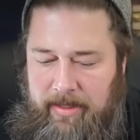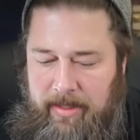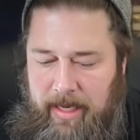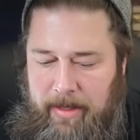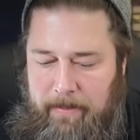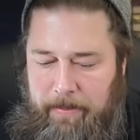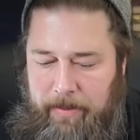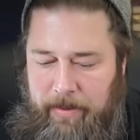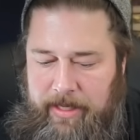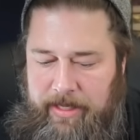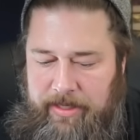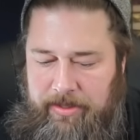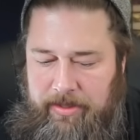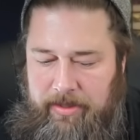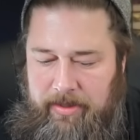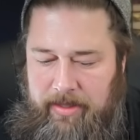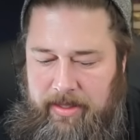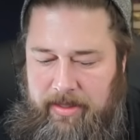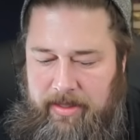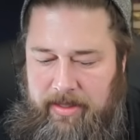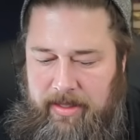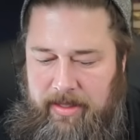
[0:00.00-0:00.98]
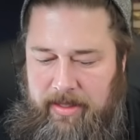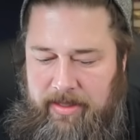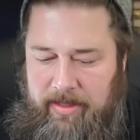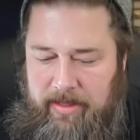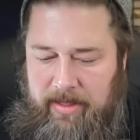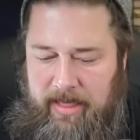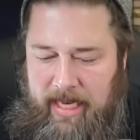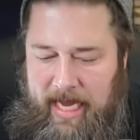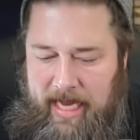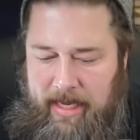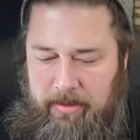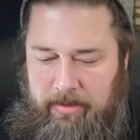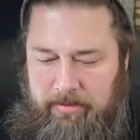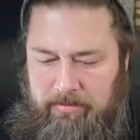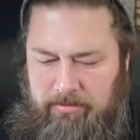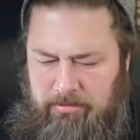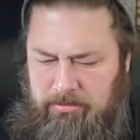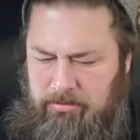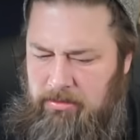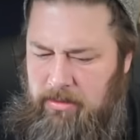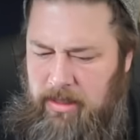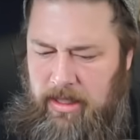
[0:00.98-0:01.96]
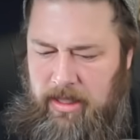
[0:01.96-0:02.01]
I'm pretty sure this is
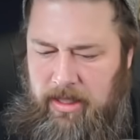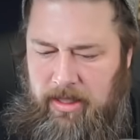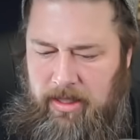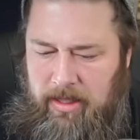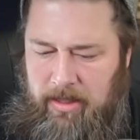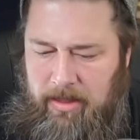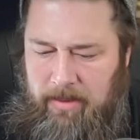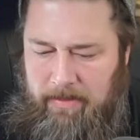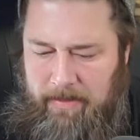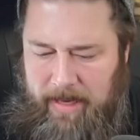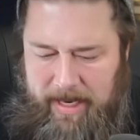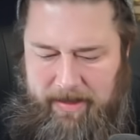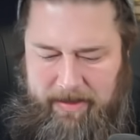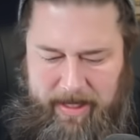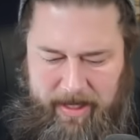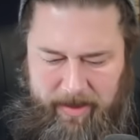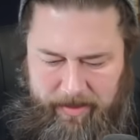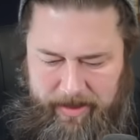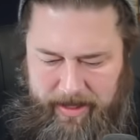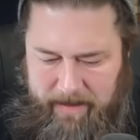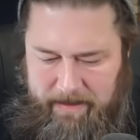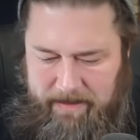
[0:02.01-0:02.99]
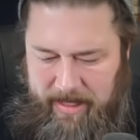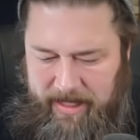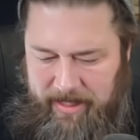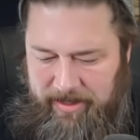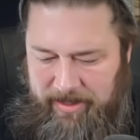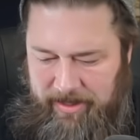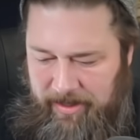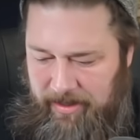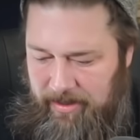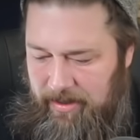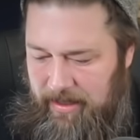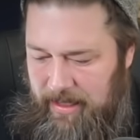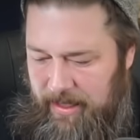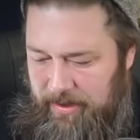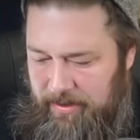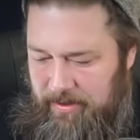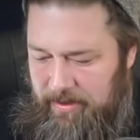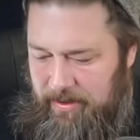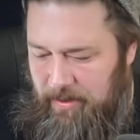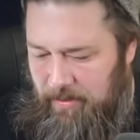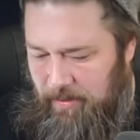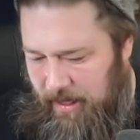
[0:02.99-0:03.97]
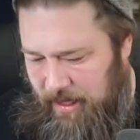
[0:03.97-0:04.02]
maybe with a mixture. Now
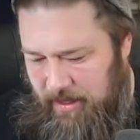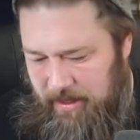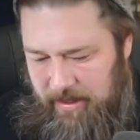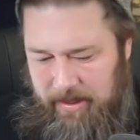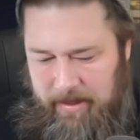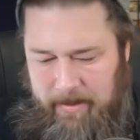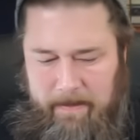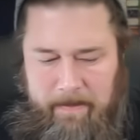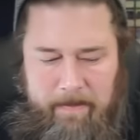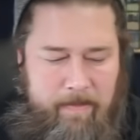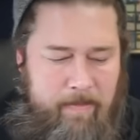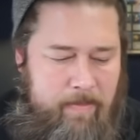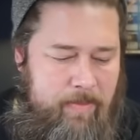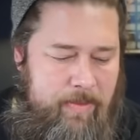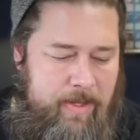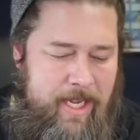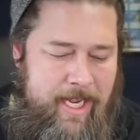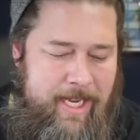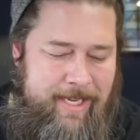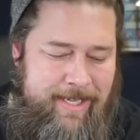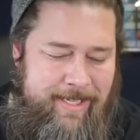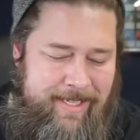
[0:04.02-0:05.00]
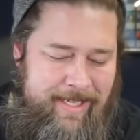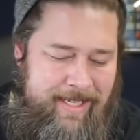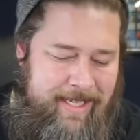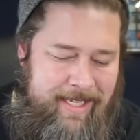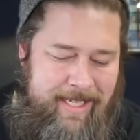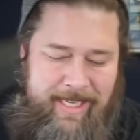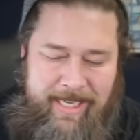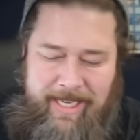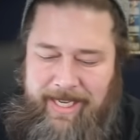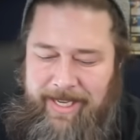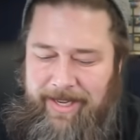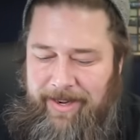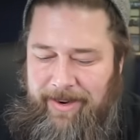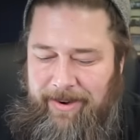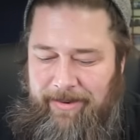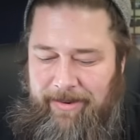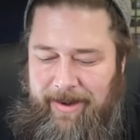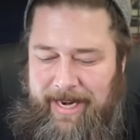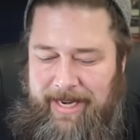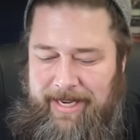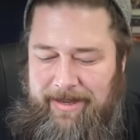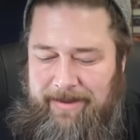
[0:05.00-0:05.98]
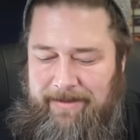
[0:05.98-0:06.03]
there's a random
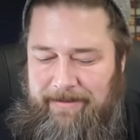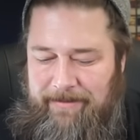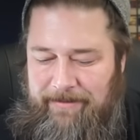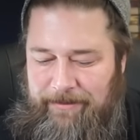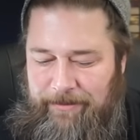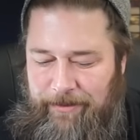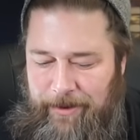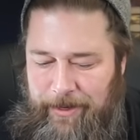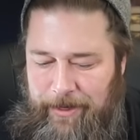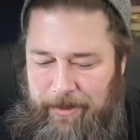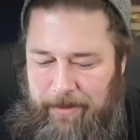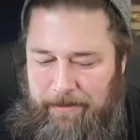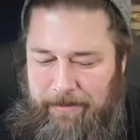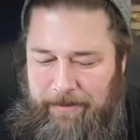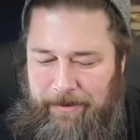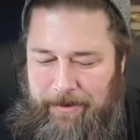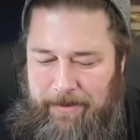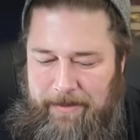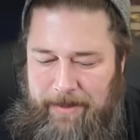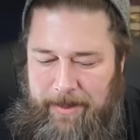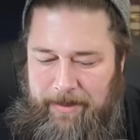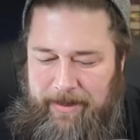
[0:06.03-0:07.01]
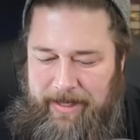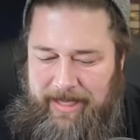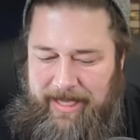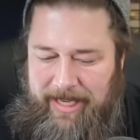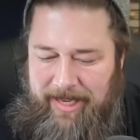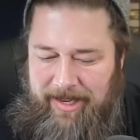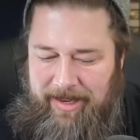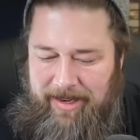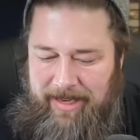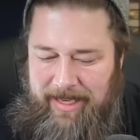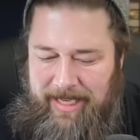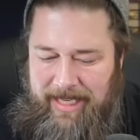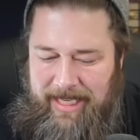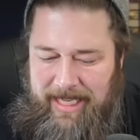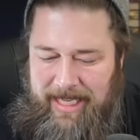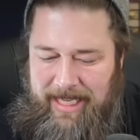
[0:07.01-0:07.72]
foil promo in there.